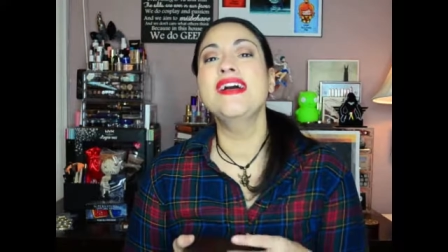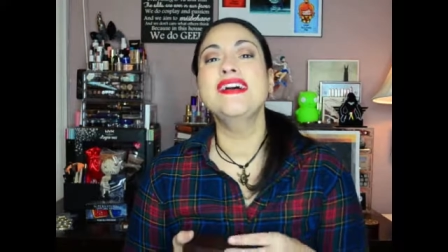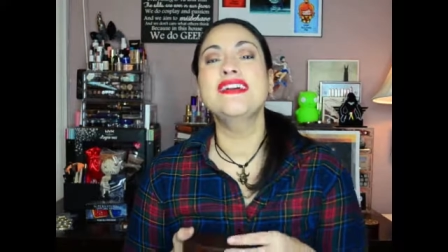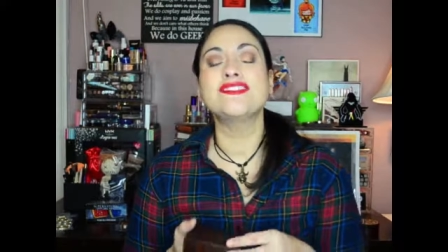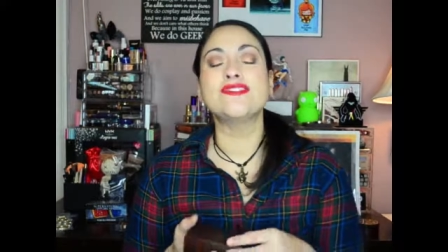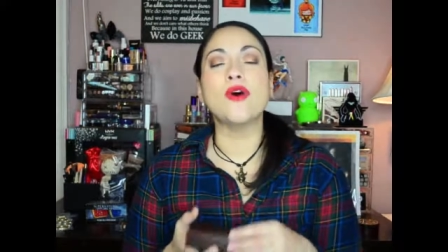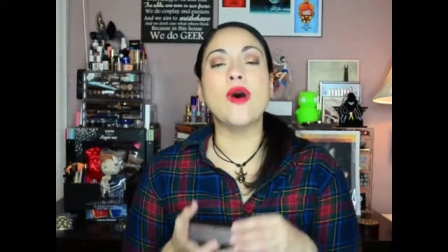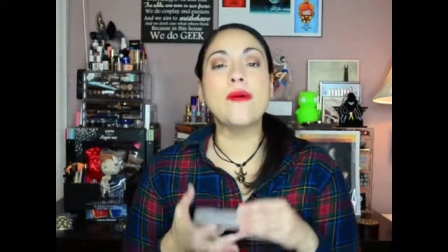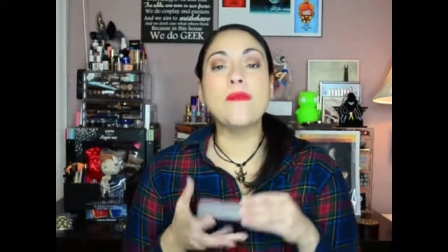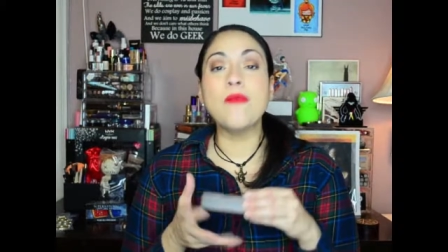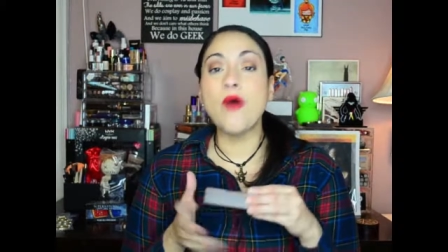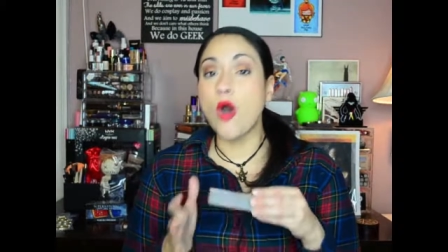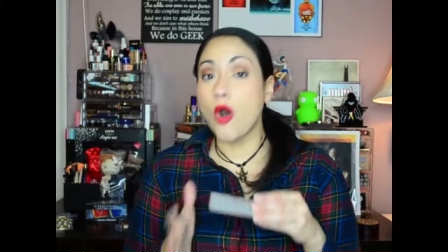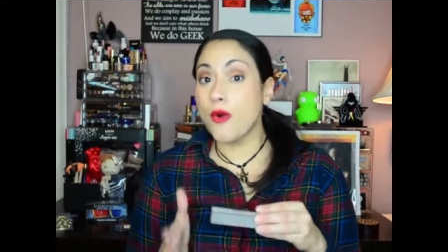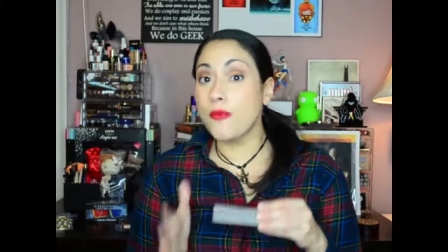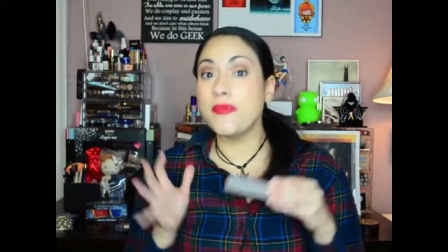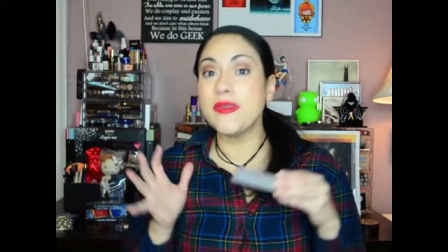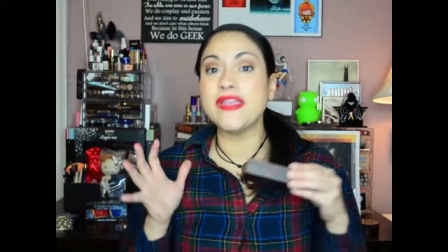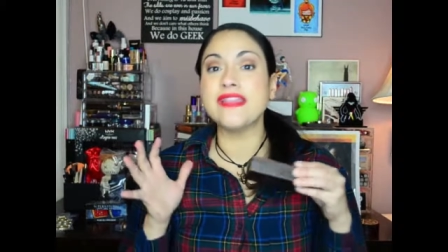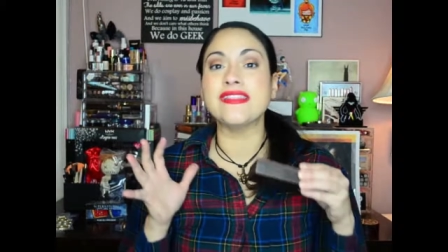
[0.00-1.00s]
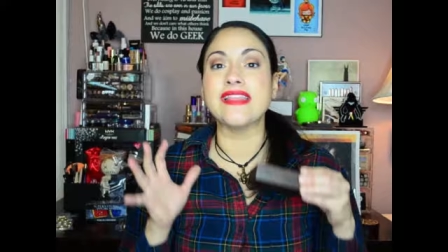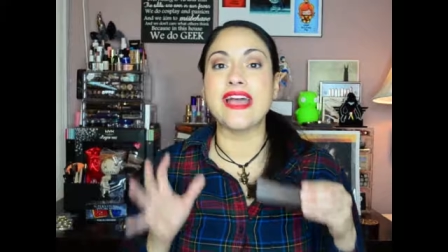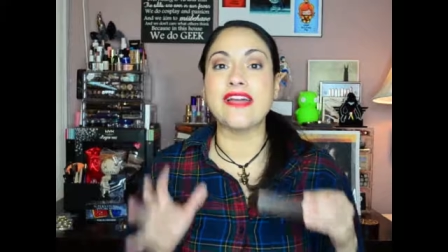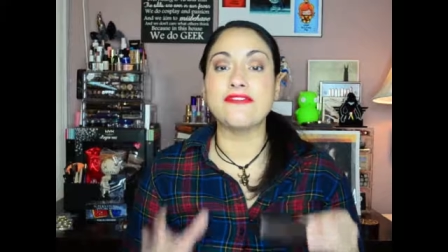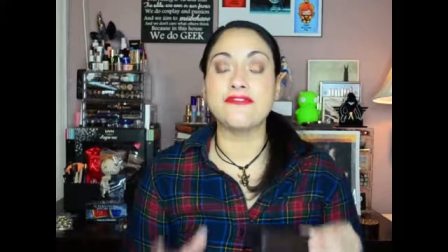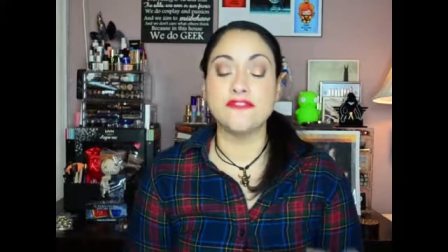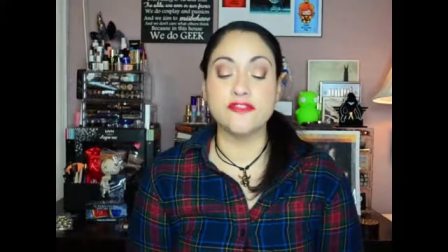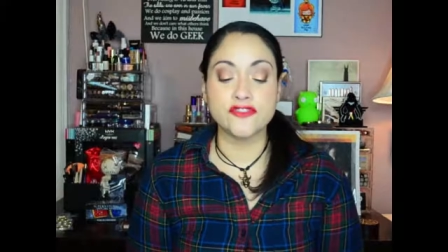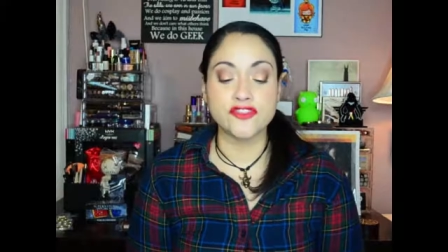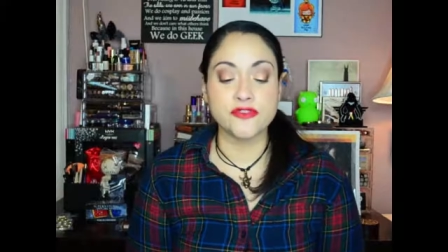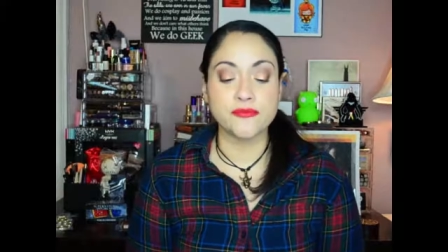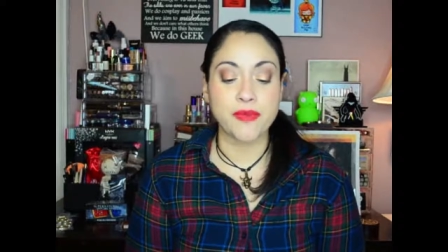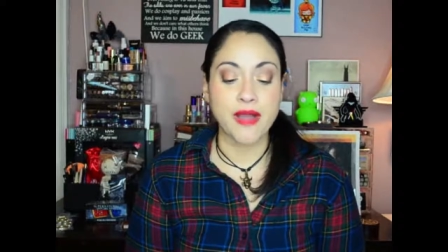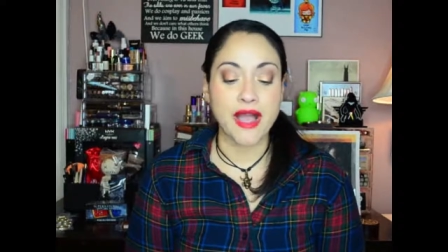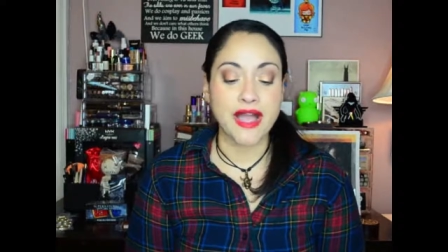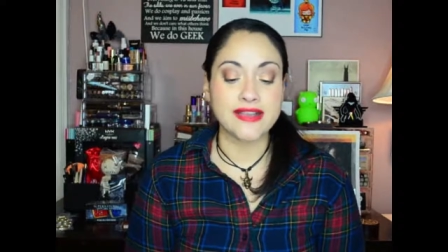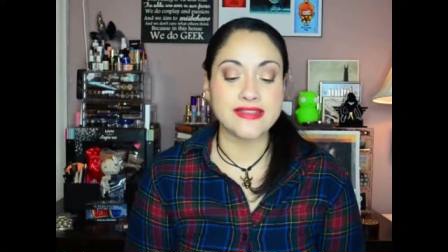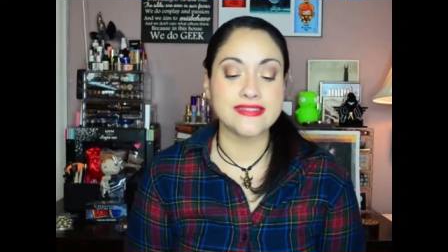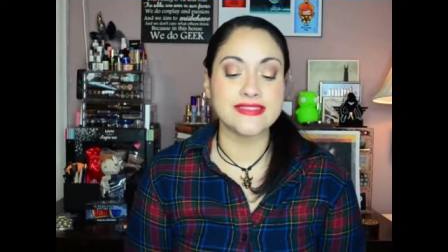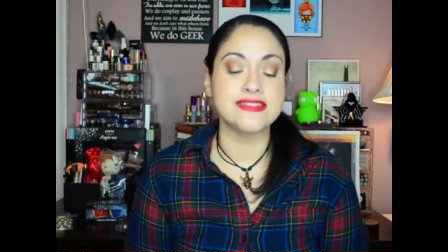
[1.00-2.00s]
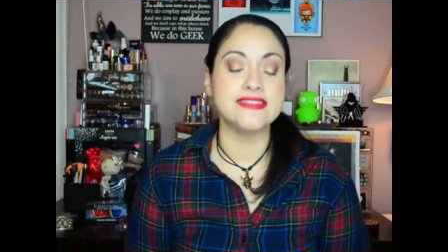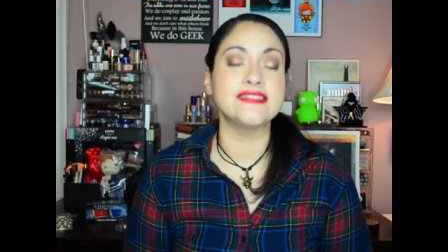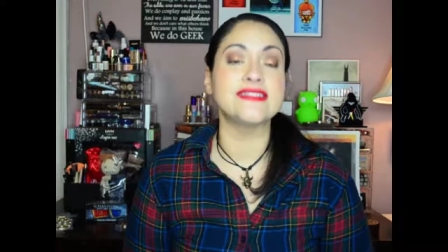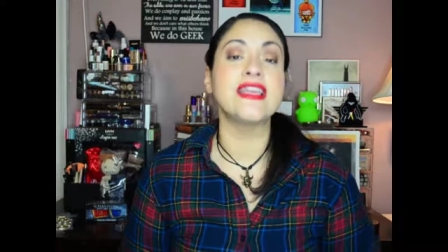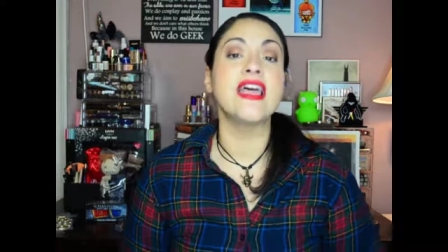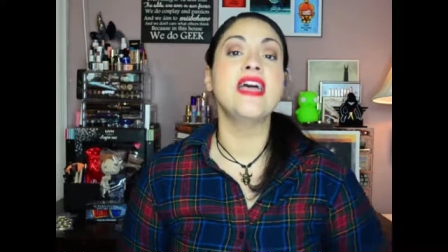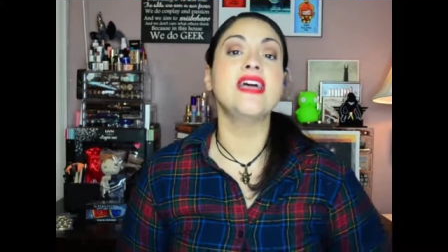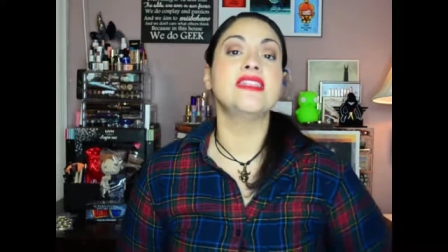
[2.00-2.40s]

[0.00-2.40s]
So I'm hoping that future boxes,